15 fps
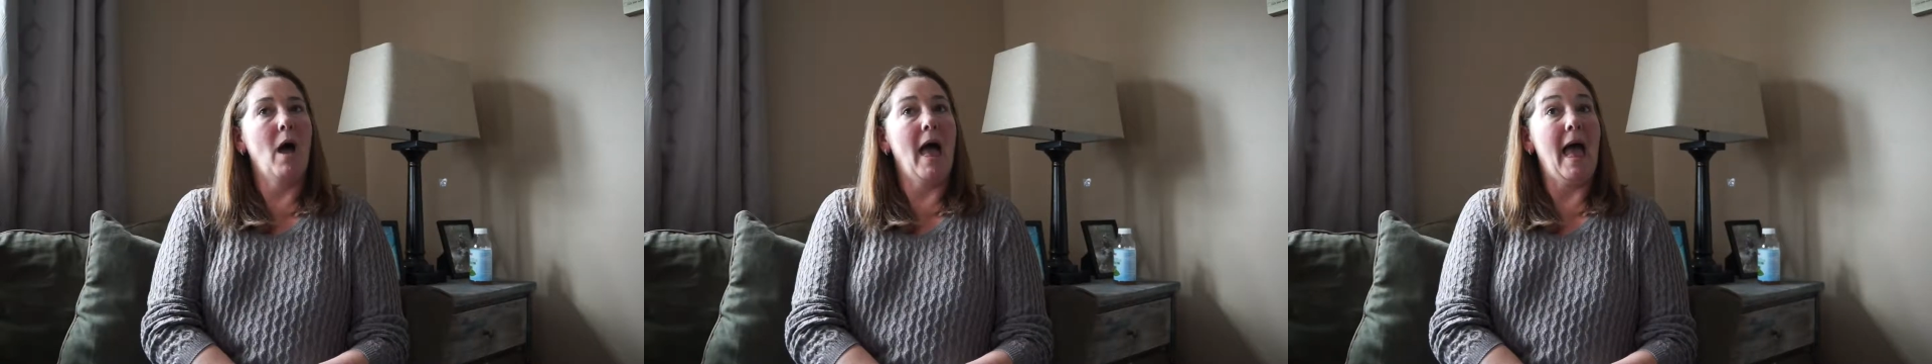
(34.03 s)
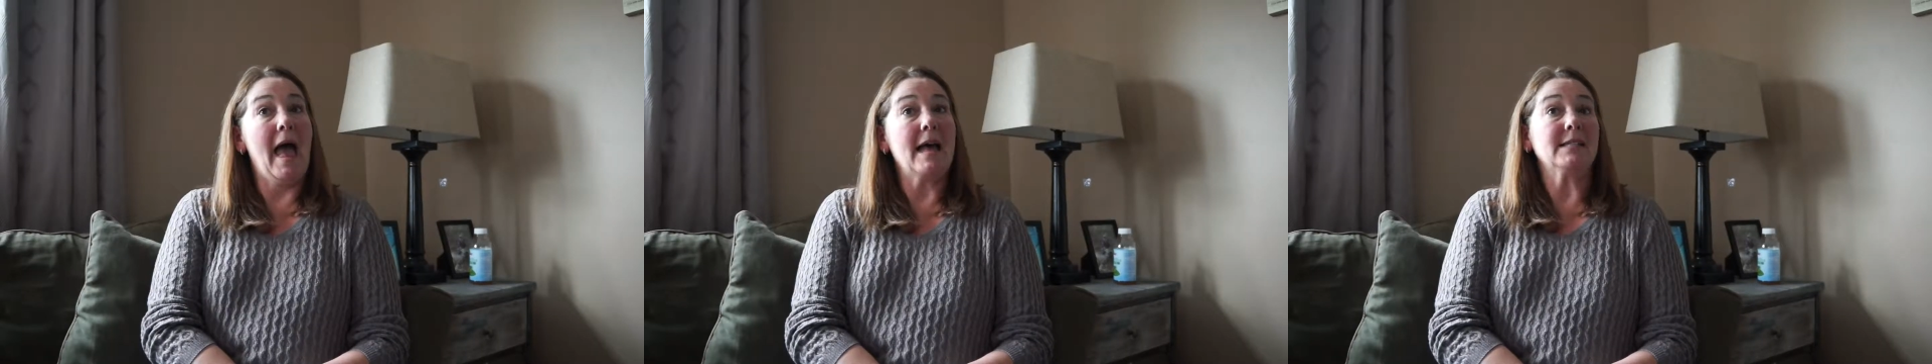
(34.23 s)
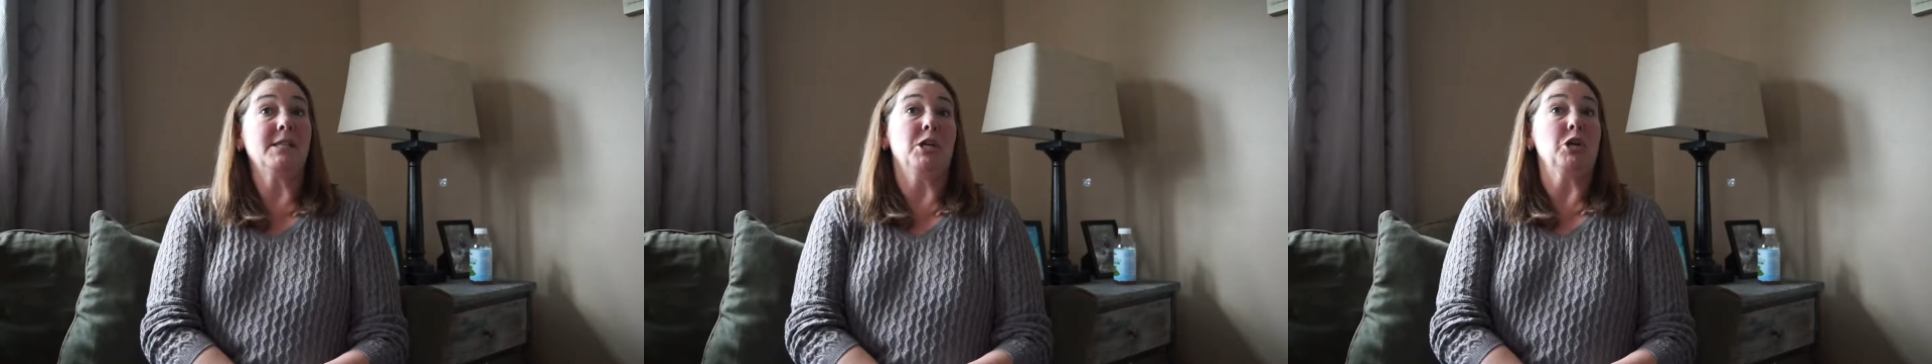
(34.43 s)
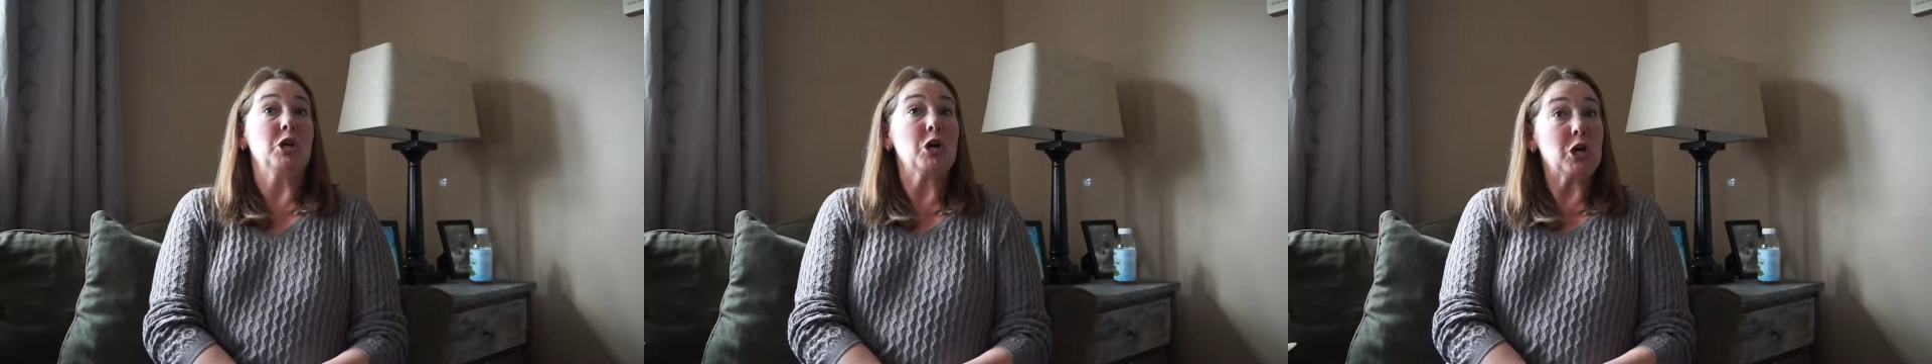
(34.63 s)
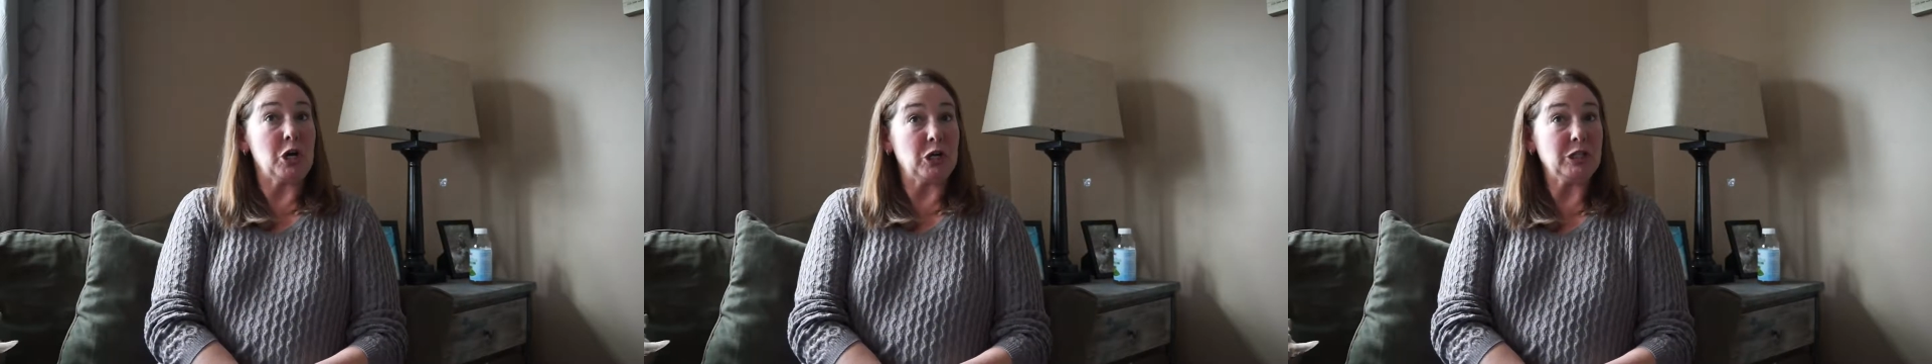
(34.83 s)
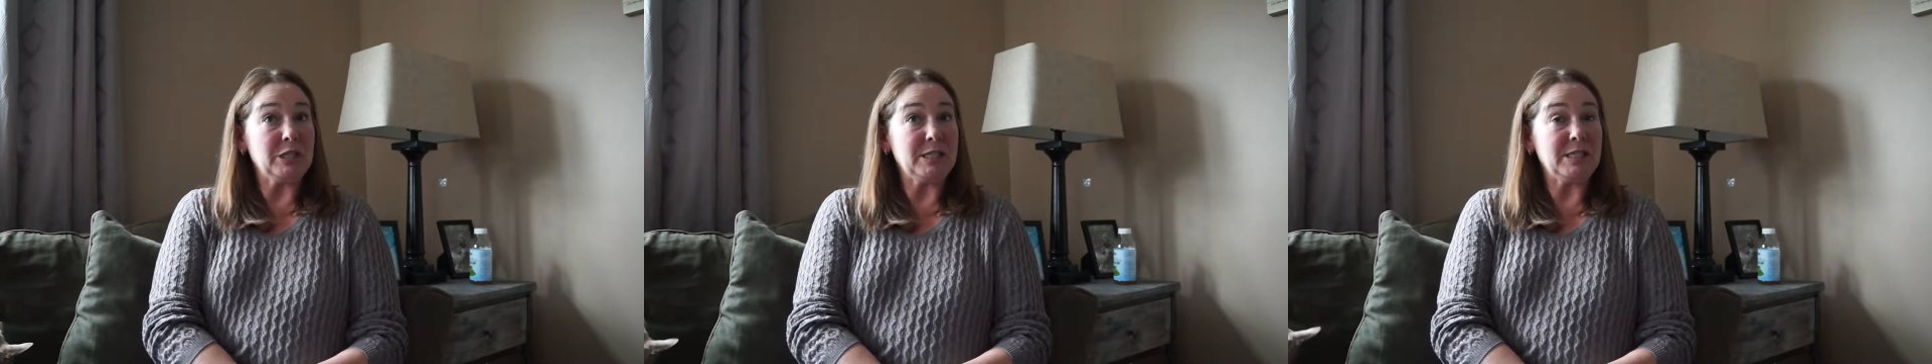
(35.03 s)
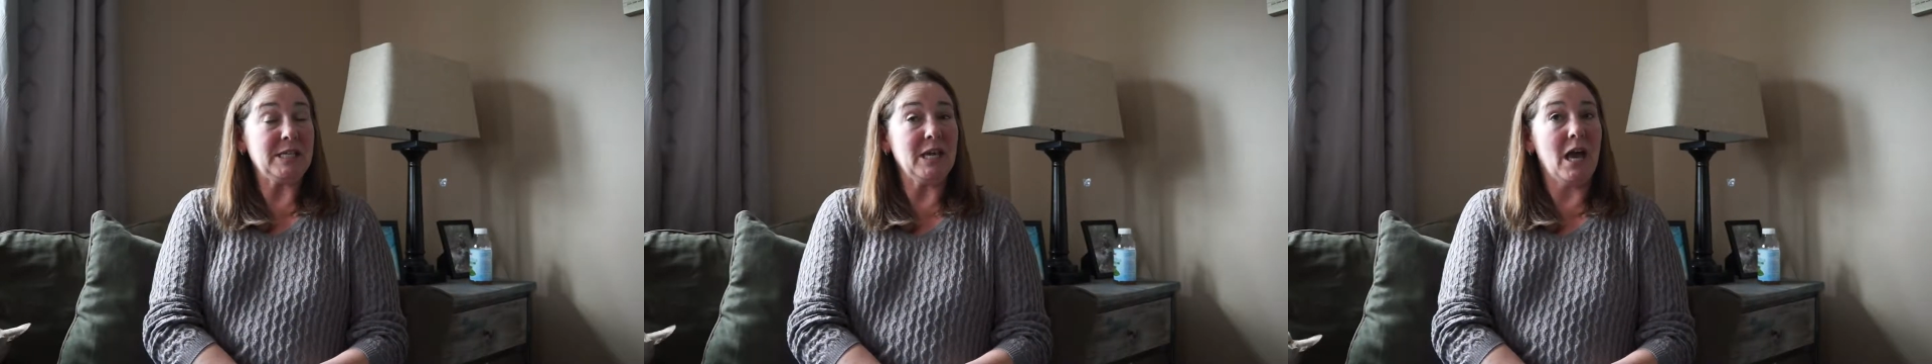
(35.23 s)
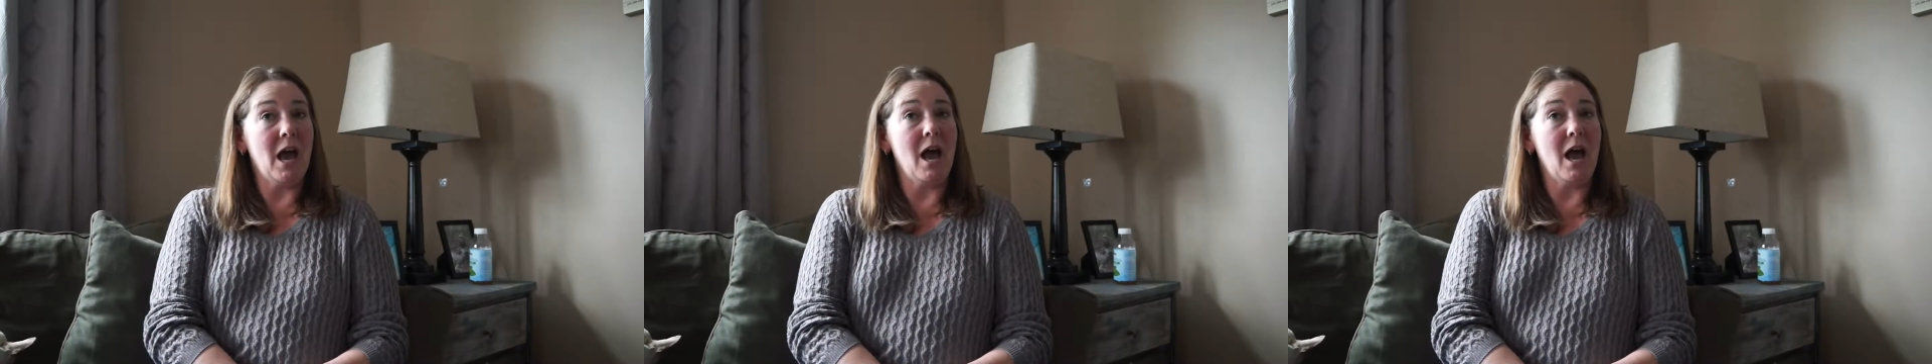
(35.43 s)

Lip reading: As a nurse,